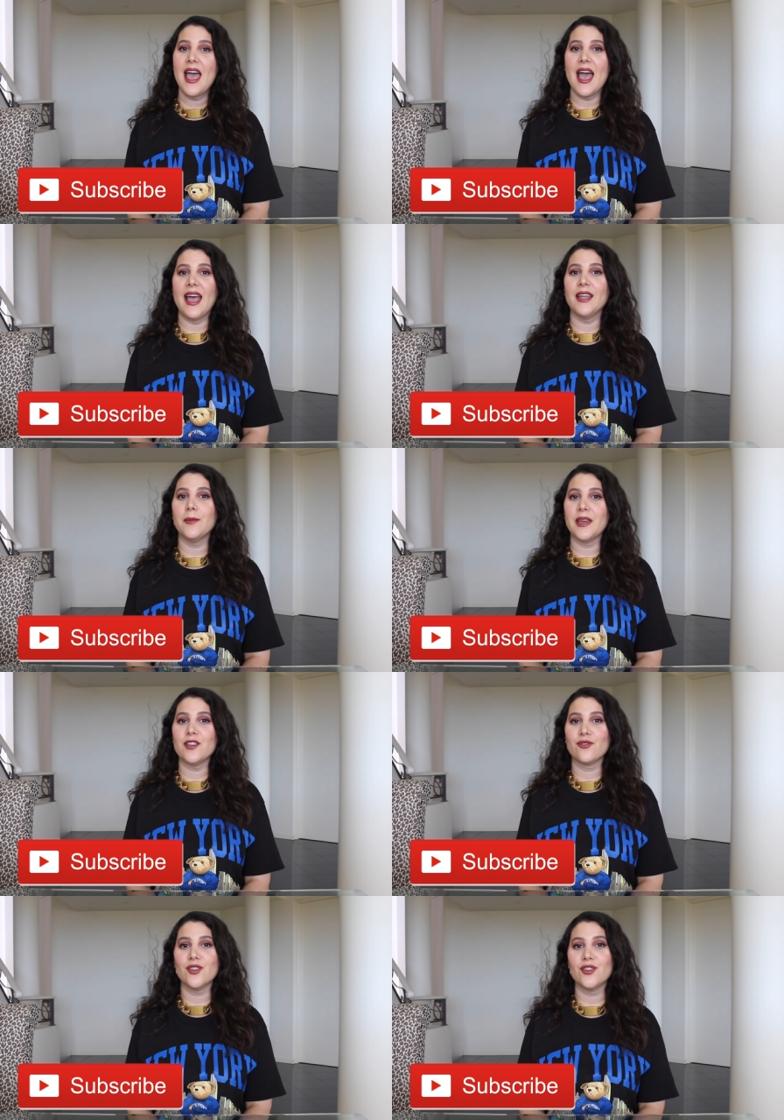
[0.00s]
and make
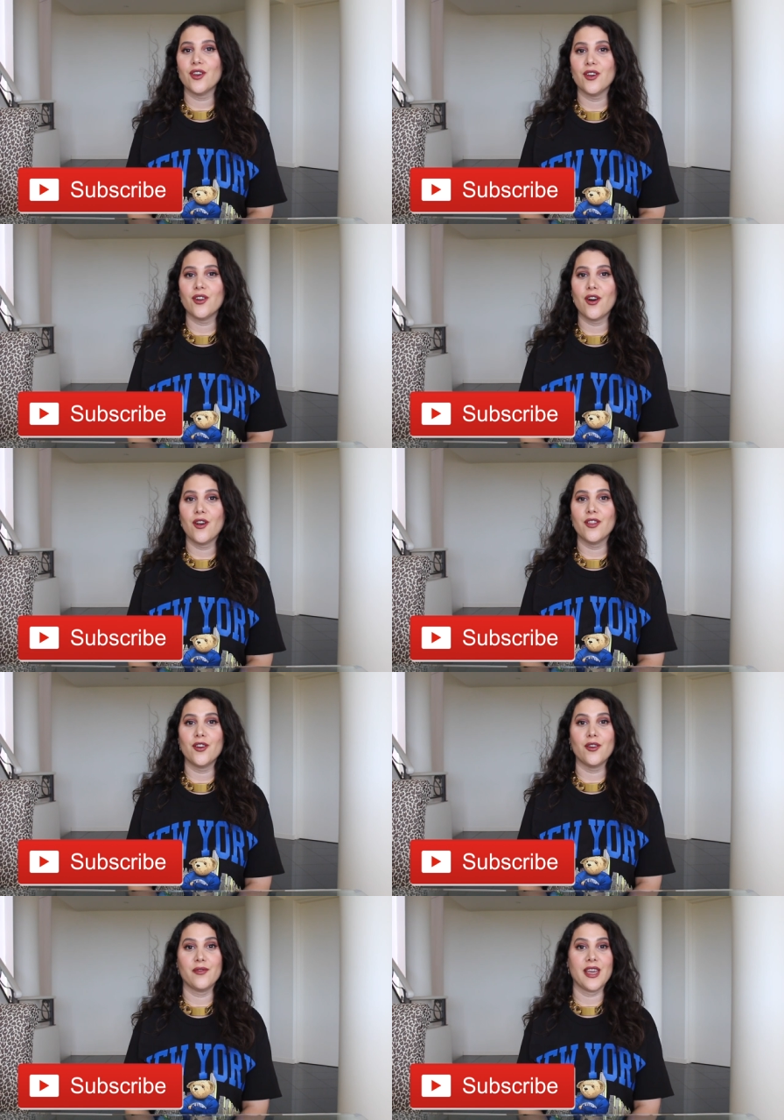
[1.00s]
sure you turn on the
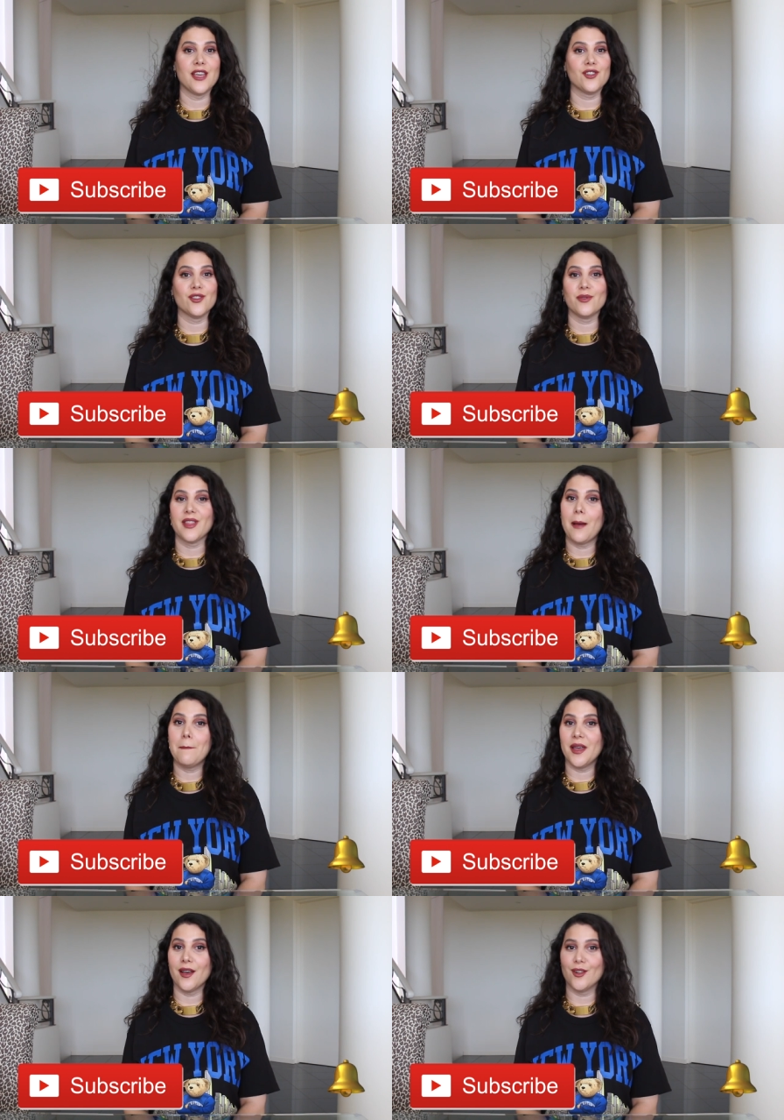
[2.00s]
notifications with that
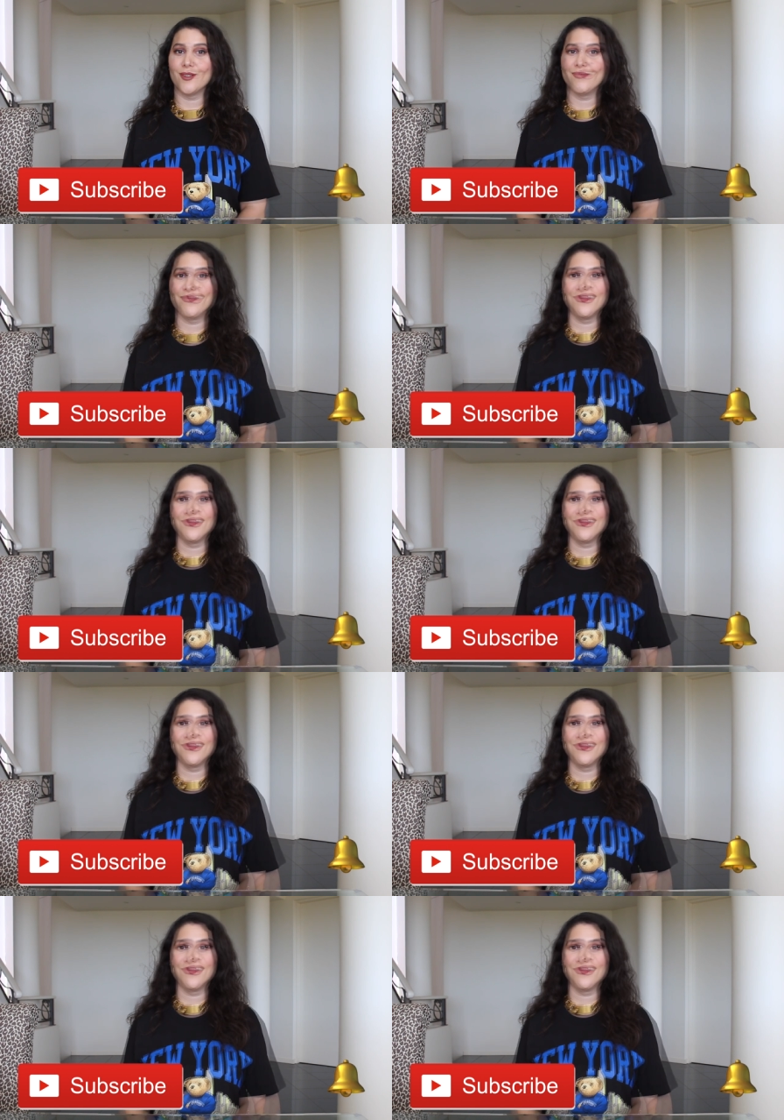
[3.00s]
bell.